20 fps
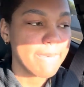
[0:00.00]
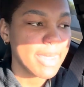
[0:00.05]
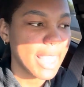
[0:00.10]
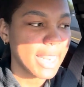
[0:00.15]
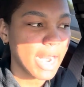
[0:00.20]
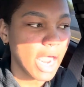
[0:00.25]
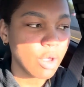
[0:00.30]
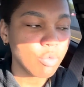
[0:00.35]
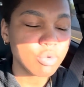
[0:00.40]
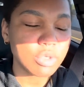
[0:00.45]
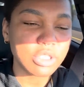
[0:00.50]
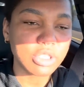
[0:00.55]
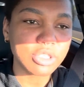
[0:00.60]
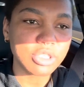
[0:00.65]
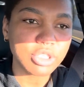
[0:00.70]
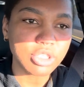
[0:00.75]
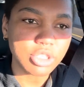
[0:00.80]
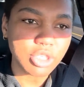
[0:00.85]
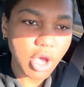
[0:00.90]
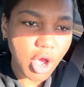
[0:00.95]
And I was
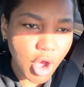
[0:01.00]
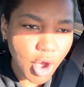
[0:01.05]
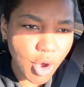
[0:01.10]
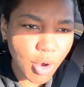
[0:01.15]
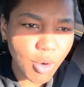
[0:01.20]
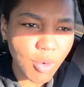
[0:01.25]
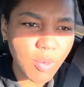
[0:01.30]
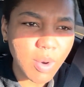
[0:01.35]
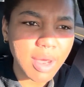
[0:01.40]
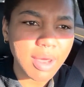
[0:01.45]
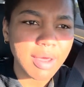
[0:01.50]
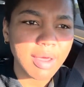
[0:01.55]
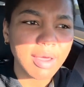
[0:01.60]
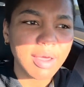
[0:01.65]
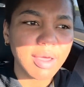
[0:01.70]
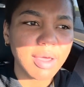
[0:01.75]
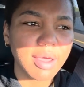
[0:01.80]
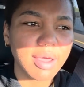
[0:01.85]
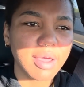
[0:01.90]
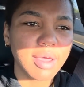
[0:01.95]
so
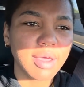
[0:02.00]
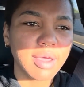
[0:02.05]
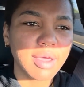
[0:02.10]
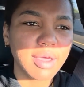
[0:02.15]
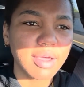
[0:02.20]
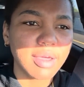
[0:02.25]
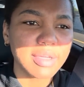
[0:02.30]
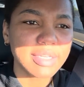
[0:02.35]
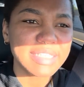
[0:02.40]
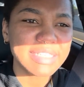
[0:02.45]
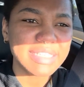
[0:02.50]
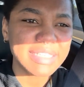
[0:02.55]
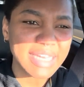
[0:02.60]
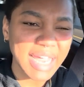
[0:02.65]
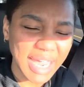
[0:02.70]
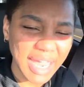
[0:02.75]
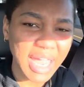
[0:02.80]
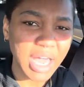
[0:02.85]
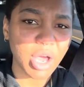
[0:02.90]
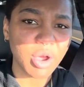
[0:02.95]

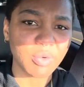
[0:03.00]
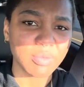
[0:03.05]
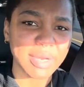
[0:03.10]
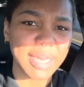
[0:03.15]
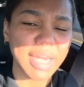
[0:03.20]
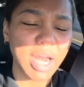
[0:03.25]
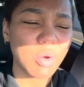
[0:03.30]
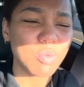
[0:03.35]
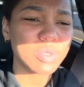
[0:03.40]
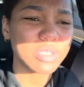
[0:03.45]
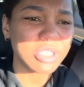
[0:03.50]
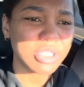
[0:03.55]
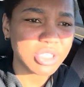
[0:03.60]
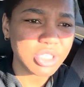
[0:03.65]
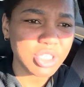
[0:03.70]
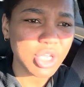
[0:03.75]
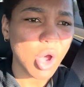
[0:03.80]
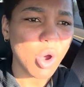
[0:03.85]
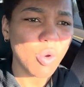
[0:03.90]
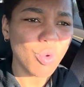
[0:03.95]
down and I was
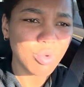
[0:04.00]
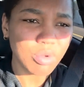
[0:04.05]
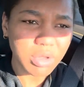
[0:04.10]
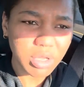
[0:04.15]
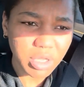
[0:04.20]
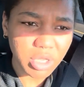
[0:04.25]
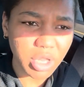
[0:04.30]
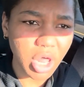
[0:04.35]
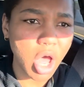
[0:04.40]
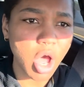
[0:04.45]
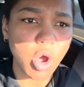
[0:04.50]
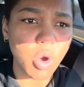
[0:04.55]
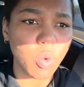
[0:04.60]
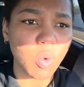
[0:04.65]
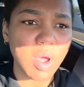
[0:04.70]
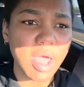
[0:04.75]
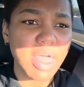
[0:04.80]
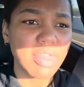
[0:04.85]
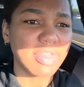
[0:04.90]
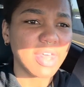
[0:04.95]
so low
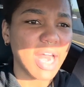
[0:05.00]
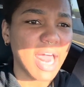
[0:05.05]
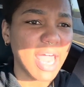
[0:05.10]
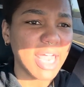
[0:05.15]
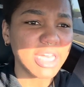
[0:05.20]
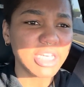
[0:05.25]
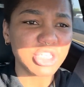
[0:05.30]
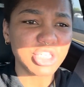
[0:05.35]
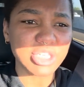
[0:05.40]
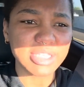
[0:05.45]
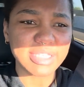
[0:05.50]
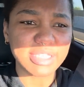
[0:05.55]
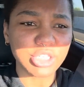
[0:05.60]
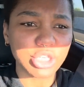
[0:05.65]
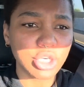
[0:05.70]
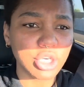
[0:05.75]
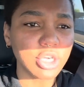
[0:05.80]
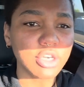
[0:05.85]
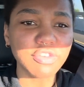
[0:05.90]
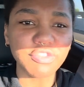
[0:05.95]
that I just
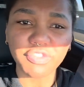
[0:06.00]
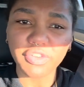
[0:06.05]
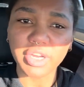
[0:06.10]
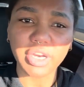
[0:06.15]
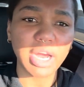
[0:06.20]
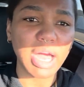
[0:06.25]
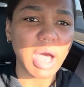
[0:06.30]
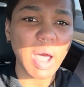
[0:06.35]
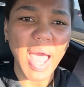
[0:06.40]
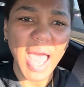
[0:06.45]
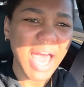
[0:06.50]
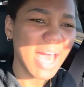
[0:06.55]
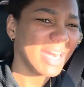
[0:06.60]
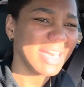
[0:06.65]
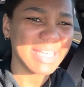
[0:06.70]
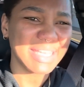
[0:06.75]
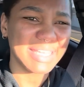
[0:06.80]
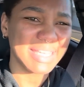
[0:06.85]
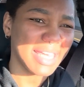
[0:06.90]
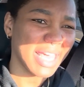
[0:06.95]
couldn't figure out how
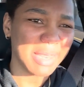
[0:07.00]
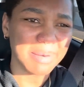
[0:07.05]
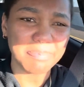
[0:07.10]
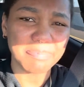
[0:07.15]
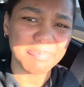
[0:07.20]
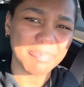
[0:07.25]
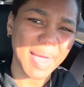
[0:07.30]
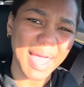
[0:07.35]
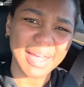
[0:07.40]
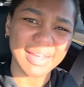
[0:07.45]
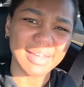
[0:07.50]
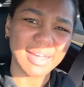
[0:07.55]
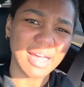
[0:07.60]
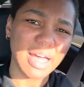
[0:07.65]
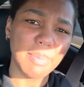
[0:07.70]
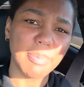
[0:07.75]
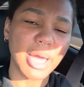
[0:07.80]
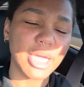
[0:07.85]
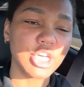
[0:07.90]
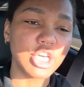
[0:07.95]
to get back
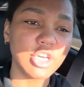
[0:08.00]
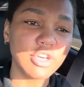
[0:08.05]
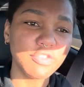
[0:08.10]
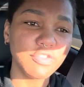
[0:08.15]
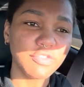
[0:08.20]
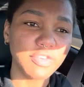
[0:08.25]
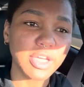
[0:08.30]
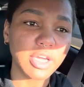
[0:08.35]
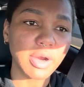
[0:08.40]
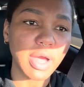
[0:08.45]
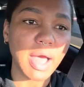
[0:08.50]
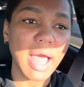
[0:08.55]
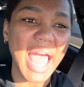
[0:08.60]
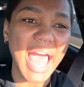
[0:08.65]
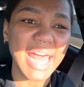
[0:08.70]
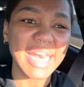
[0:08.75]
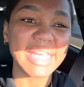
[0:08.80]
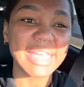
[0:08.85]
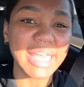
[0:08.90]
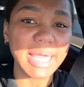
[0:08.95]
up. I couldn't figure out
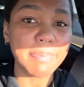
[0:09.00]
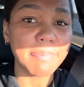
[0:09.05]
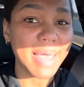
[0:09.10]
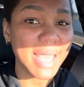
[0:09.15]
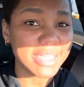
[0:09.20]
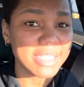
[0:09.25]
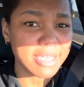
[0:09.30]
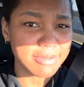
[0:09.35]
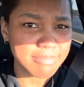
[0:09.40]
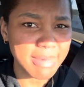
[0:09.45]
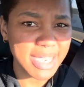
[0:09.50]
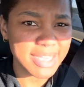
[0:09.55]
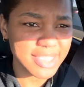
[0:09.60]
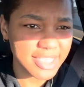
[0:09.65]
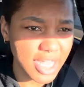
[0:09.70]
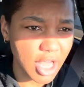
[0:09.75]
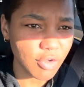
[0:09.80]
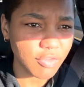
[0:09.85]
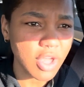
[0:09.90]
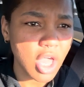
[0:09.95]
how to get back to
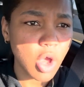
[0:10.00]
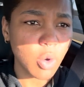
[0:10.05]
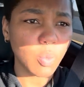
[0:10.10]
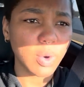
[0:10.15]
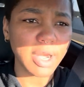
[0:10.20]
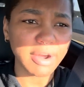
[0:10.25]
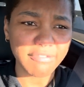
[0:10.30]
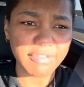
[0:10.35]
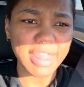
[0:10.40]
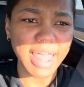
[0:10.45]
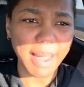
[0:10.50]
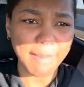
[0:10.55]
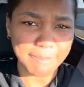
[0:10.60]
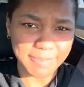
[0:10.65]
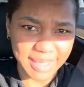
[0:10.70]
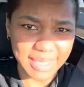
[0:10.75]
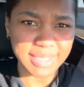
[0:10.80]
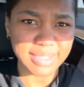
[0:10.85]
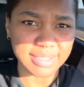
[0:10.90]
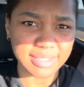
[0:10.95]
myself, whatever that
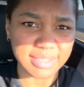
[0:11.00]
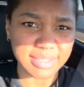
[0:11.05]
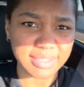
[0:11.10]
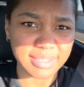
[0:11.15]
means.